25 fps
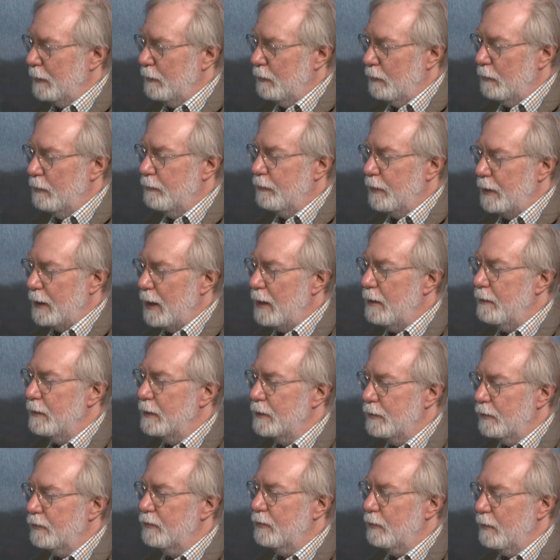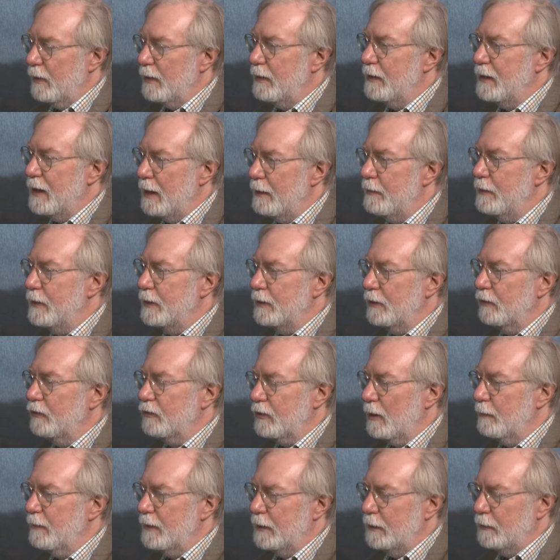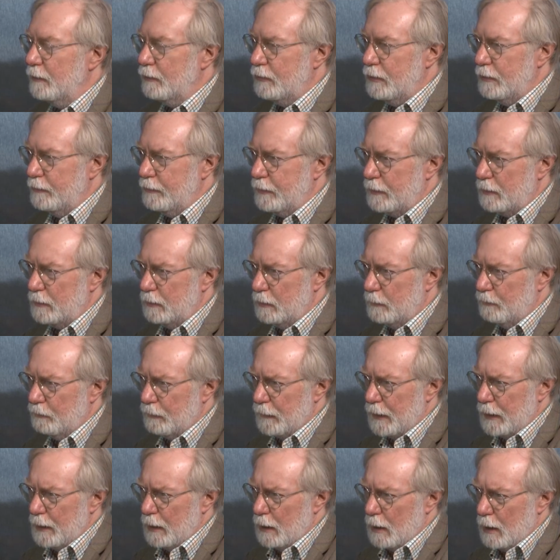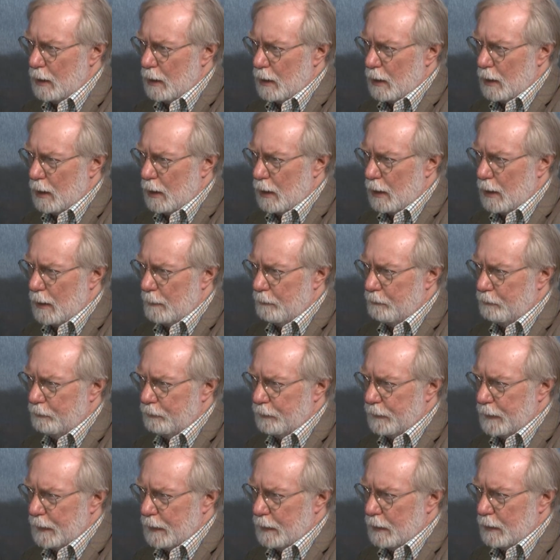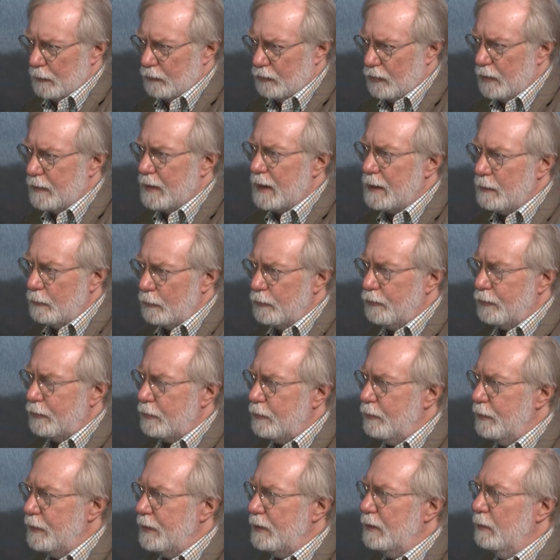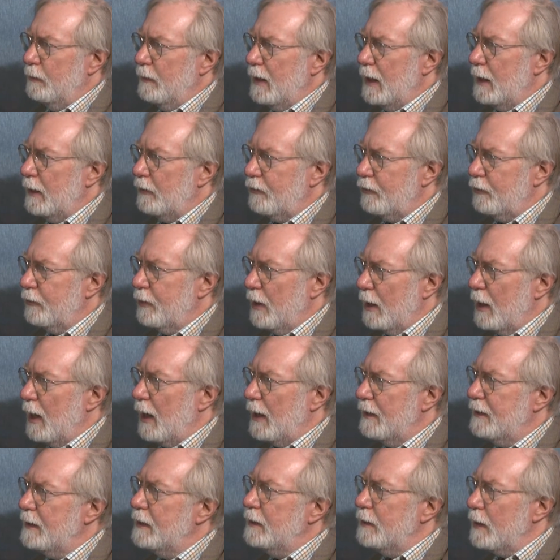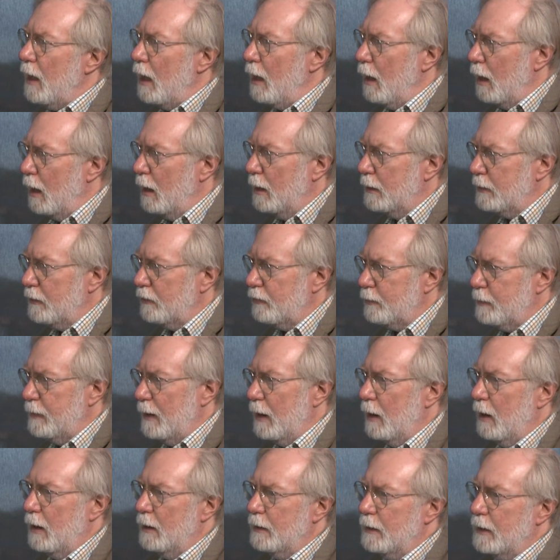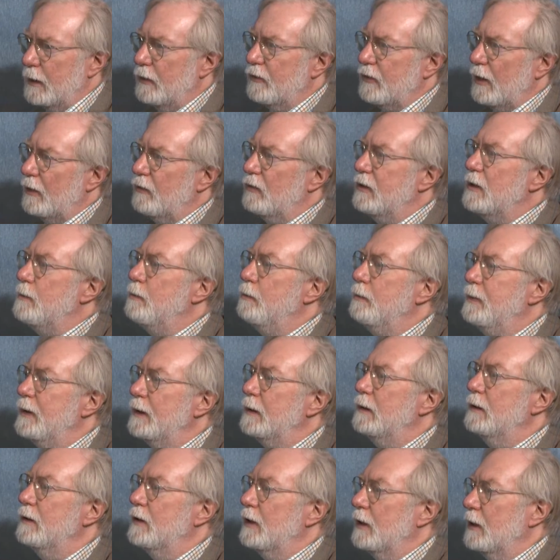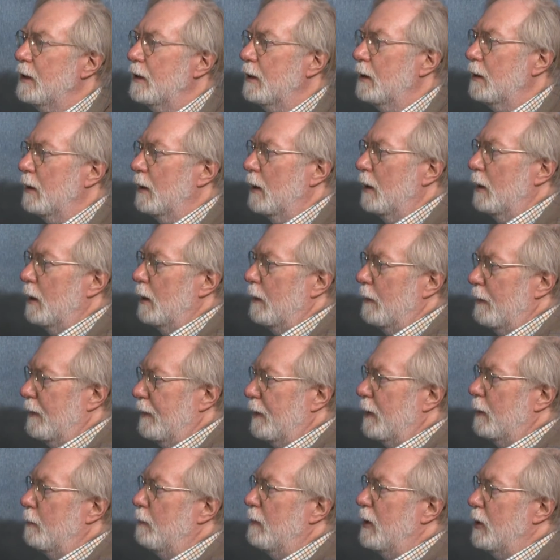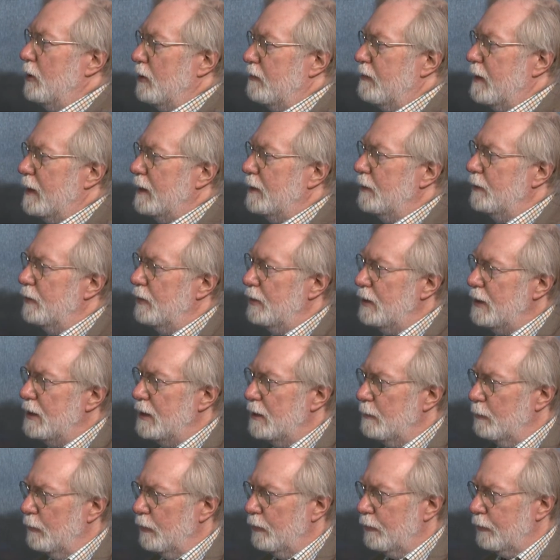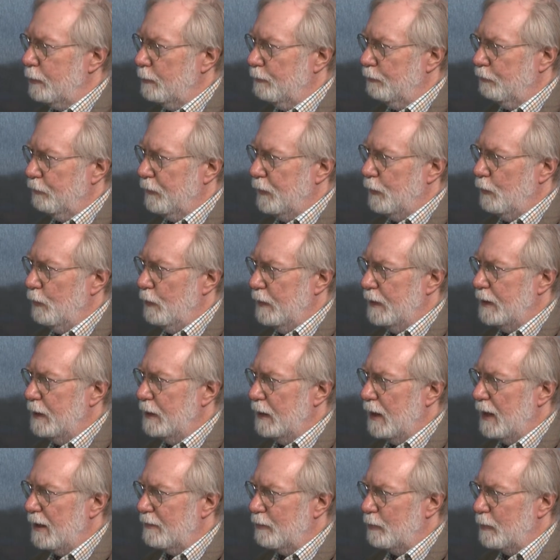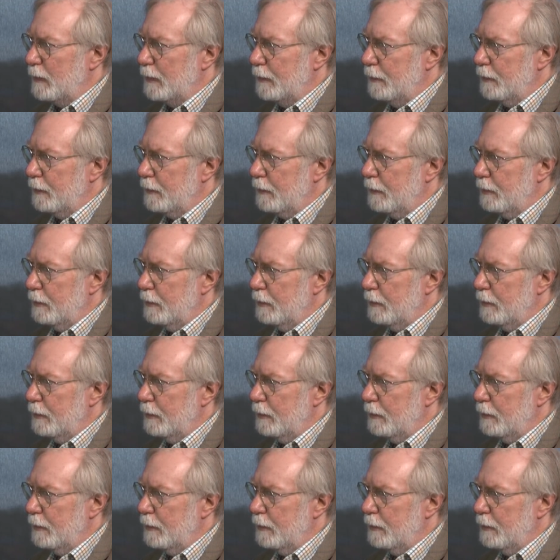We're inheriting something that's difficult. So that was the critical mass. I think the hardest part is actually building the motivated teams within government.